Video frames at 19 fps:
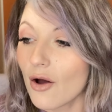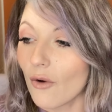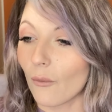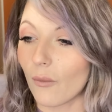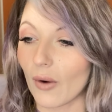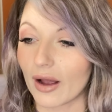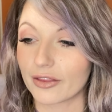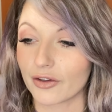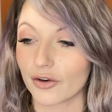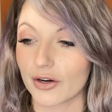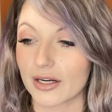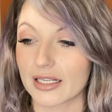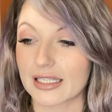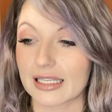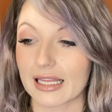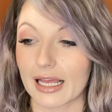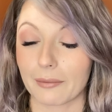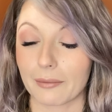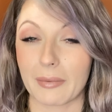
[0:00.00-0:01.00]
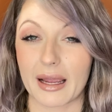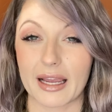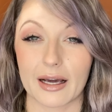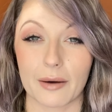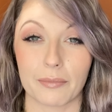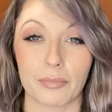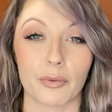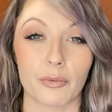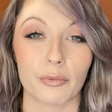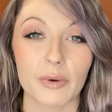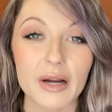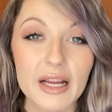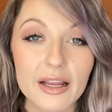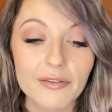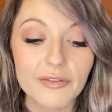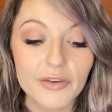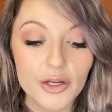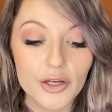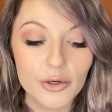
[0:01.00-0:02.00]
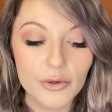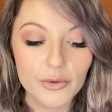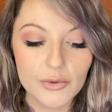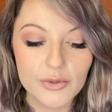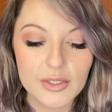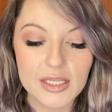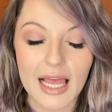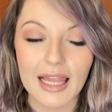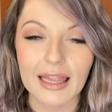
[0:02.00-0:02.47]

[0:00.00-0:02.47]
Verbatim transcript: whether it's like makeup reviews,